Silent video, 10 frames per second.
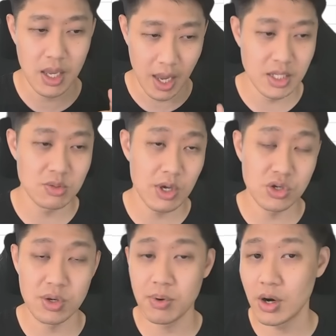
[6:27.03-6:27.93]
and
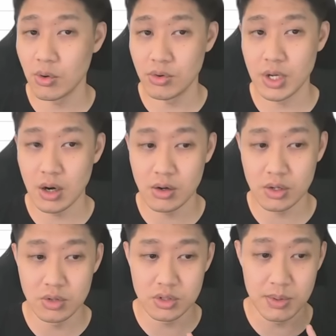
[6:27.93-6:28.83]
specialty priority are
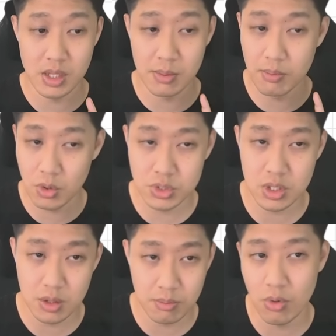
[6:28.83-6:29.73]
going to be the
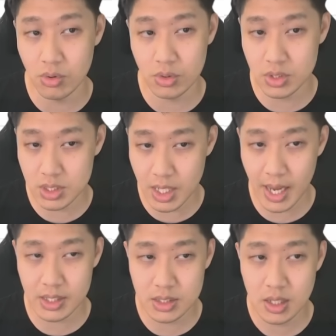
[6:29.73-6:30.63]
most important
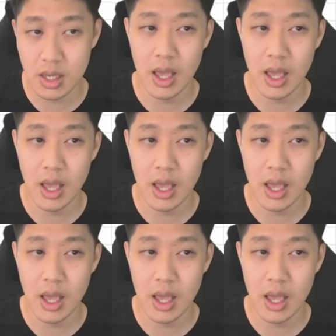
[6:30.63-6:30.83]
stats.